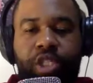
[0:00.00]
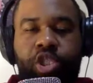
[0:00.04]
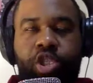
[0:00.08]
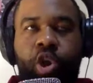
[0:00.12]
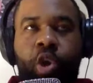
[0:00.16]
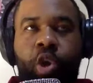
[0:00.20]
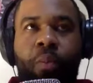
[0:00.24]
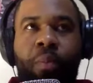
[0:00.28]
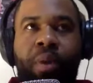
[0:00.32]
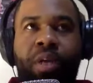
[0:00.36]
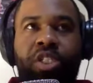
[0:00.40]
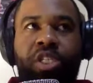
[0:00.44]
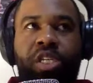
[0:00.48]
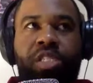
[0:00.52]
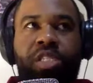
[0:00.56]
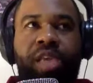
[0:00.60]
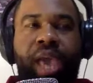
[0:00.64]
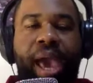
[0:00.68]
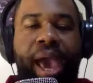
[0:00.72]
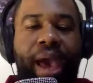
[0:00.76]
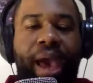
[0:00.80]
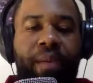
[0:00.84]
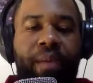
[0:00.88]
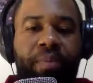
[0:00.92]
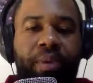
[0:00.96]
so much has
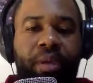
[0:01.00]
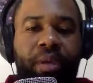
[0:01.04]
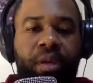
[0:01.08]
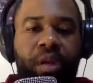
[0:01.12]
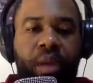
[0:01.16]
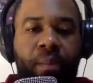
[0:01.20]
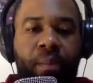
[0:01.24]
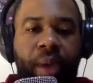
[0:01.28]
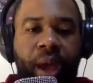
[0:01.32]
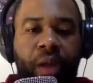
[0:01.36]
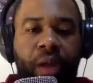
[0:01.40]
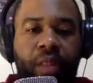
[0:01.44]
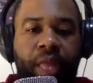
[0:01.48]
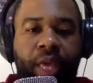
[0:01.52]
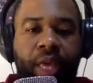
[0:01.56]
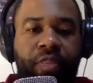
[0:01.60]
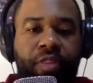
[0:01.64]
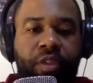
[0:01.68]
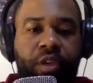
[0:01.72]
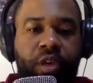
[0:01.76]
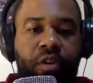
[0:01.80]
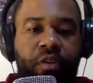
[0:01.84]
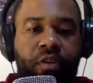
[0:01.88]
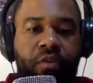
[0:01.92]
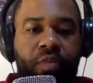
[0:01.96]
happened about
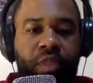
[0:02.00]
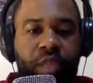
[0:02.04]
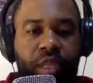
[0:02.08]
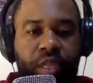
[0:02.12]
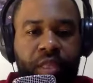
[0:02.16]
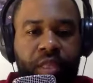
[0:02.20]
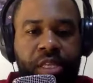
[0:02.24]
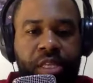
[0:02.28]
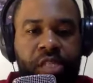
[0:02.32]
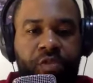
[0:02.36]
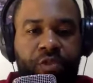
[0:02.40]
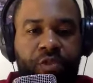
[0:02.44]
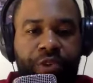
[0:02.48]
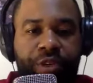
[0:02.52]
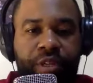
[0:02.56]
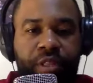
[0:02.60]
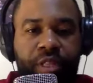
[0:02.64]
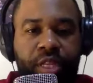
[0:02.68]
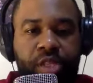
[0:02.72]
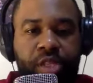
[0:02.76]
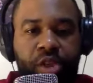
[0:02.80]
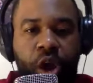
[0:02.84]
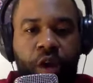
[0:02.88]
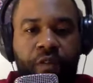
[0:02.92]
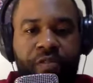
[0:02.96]
like this
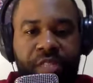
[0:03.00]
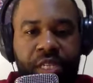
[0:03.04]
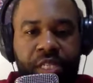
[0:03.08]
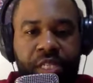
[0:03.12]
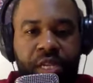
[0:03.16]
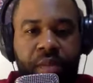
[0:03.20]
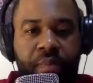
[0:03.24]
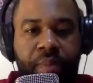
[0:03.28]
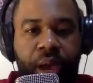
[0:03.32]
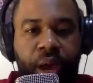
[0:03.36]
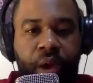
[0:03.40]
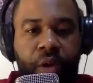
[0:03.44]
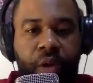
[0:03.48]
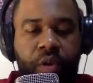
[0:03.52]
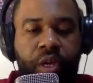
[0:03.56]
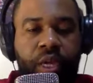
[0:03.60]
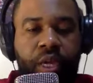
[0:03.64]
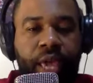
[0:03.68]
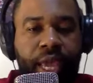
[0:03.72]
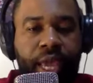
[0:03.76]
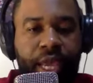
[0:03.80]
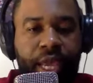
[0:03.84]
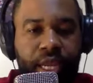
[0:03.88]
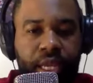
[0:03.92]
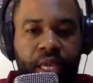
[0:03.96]
offseason
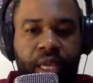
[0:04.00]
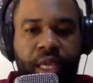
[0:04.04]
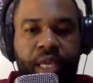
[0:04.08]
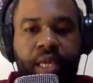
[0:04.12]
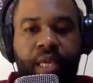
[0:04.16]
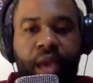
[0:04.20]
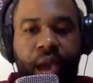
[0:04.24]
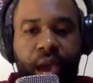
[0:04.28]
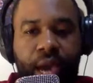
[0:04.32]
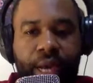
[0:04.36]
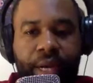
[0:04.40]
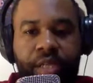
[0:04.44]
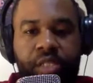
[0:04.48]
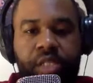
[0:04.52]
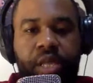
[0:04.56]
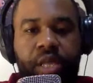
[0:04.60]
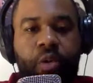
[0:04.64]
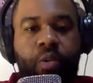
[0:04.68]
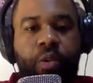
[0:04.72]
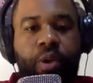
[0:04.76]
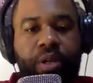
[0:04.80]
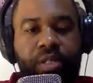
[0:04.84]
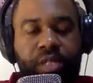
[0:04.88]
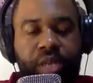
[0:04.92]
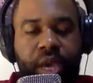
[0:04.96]
about KD, Giannis,
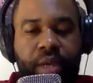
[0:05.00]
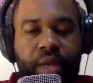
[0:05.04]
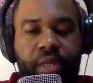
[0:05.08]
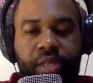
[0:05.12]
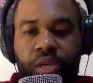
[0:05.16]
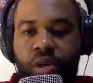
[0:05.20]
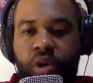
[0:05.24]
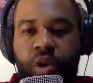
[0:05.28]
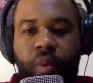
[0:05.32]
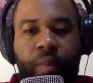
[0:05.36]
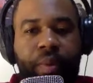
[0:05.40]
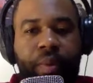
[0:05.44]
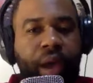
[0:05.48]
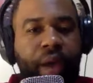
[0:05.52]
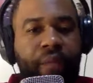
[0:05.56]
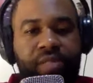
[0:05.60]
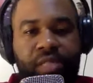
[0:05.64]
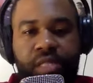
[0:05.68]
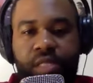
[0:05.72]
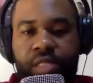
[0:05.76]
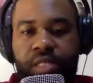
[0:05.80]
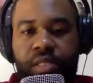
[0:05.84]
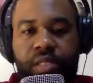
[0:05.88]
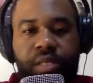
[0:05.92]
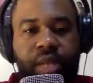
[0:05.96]
like where's Giannis gonna go? I mean,
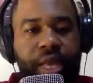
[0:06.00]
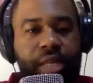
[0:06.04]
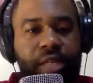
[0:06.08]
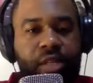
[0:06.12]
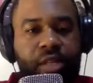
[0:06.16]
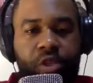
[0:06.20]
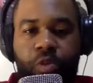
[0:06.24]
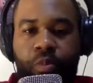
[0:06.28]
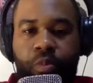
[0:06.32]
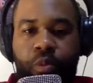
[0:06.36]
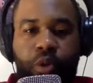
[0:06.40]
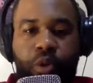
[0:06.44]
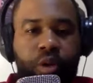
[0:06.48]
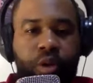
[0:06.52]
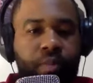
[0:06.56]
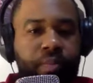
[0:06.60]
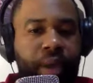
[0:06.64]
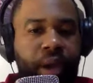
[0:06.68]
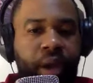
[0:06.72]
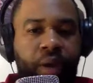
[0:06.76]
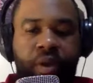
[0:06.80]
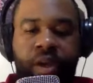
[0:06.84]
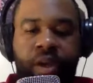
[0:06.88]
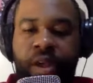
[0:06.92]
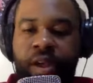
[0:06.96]
obviously today there's a report
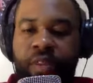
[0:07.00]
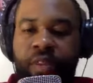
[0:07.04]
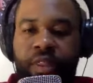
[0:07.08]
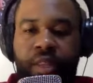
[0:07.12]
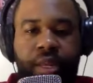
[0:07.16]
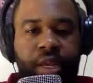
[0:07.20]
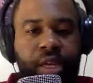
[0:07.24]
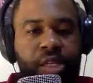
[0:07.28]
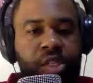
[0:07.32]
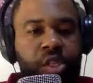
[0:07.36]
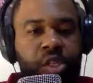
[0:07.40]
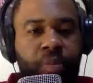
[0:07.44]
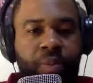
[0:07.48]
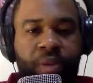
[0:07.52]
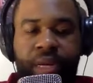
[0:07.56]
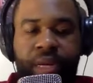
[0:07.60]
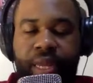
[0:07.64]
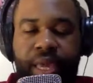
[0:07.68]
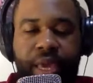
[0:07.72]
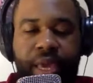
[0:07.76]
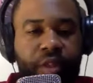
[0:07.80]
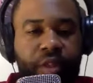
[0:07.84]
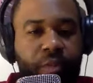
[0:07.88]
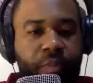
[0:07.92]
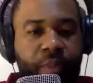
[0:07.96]
about the Knicks, they're
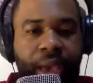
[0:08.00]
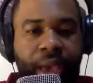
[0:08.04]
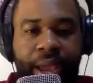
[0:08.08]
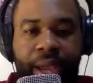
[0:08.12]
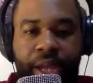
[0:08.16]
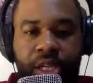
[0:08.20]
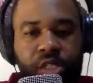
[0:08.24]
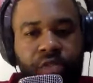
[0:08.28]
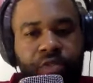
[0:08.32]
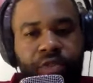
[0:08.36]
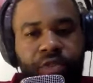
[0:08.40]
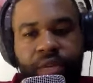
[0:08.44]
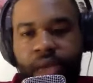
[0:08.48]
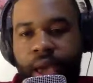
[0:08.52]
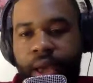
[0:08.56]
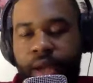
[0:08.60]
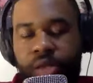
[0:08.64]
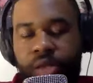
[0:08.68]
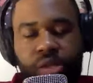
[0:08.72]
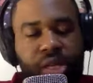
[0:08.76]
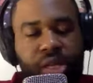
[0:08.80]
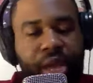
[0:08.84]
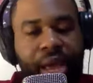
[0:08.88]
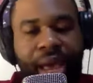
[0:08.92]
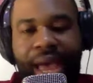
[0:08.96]
putting together a package for
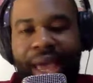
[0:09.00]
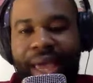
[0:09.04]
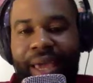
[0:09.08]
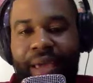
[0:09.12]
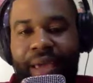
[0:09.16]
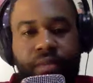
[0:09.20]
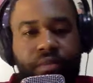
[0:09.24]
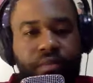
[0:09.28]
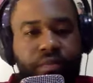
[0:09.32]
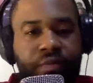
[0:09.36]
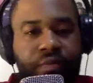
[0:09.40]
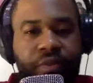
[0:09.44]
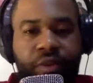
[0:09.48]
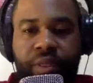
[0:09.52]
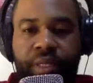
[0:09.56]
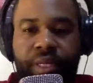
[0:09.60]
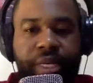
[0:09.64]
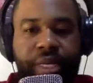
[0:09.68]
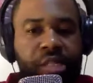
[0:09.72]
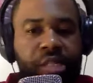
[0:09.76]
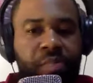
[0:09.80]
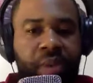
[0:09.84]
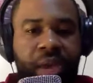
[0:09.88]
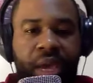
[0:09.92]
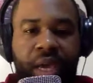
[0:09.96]
Giannis, which I
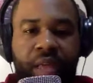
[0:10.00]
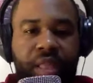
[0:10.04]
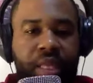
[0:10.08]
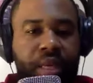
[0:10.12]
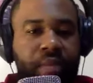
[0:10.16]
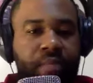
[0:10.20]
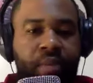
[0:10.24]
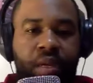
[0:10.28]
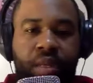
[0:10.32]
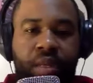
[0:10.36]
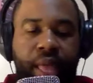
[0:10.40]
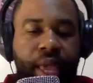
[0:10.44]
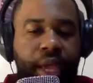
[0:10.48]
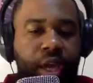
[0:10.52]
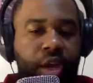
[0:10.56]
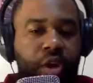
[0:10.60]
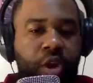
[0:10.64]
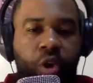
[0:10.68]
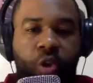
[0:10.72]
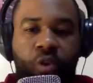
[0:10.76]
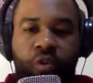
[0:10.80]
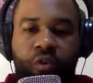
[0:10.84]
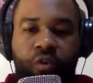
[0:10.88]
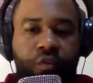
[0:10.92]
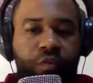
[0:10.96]
fully expect them to like
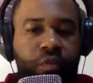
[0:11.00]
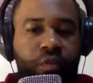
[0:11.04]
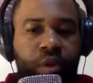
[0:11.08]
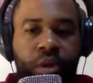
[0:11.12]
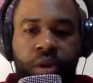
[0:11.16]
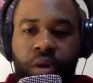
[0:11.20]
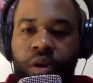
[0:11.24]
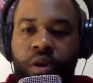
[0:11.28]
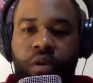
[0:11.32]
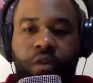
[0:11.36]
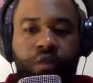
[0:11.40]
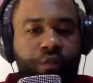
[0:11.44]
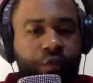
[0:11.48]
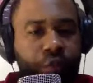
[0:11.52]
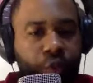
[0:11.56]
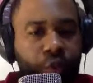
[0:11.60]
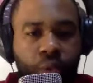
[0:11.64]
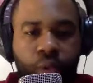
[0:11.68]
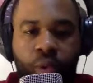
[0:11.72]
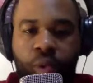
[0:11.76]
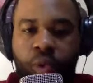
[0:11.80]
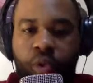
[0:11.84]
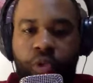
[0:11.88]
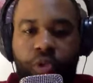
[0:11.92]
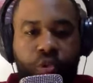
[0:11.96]
go
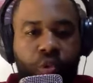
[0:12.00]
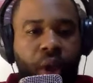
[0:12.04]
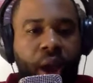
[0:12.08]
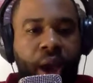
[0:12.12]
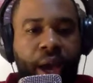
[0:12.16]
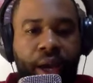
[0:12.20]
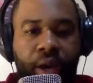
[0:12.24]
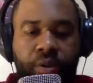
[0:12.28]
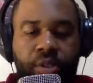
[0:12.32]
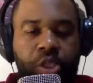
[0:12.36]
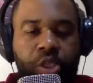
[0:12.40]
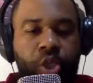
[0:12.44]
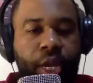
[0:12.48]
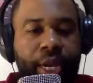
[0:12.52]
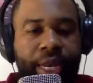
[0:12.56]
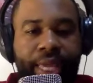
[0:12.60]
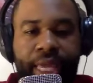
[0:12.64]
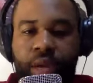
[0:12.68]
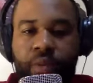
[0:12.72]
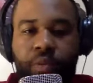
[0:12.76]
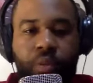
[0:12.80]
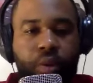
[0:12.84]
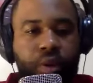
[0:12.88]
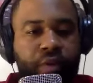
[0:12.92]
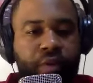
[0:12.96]
full throttle to try to
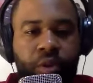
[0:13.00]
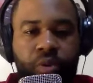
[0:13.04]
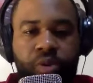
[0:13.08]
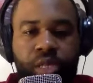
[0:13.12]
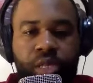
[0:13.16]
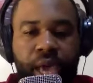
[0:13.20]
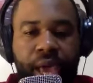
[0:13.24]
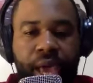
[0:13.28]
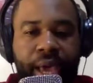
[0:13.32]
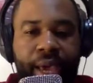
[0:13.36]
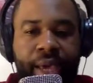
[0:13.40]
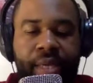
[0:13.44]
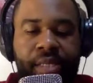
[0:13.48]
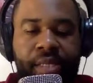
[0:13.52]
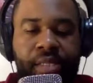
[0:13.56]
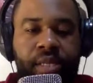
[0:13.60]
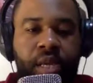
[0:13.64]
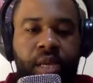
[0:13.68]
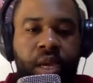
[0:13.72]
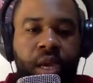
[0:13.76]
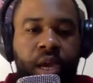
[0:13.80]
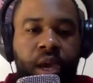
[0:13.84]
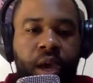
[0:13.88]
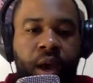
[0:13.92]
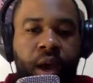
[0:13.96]
get one of those
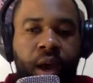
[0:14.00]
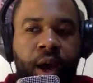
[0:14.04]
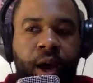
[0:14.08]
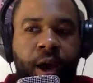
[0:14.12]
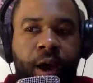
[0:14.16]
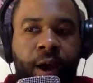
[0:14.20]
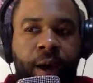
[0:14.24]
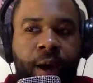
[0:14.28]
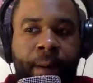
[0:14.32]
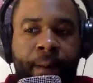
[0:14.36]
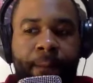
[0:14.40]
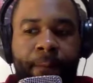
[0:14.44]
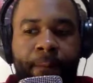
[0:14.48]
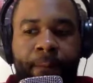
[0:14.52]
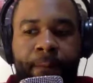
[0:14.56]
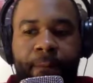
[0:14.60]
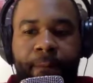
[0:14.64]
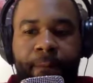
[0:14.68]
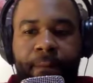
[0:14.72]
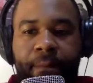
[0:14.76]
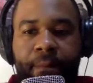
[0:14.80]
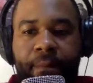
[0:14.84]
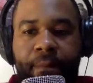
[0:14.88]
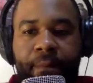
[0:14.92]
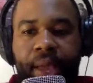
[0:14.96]
guys. Um
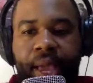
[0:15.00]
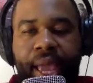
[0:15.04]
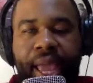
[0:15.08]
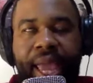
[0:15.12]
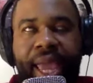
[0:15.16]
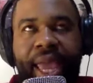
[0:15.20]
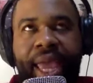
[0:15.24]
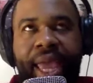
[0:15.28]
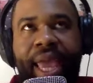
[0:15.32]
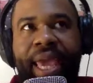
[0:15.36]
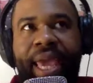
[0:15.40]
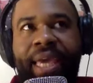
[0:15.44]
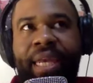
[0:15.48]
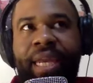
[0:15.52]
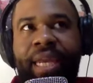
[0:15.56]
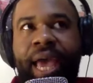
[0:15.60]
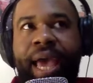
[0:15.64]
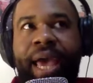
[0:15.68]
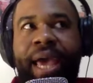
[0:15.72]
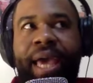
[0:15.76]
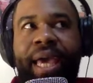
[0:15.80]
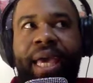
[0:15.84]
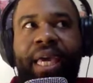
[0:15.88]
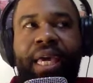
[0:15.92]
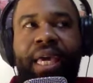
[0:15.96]
and